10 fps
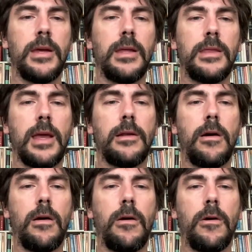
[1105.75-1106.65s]
in that
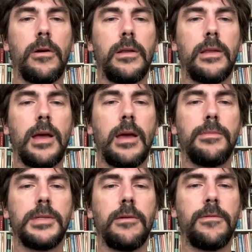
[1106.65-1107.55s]

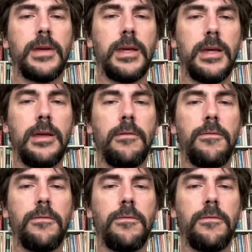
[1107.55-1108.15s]
archetypes of key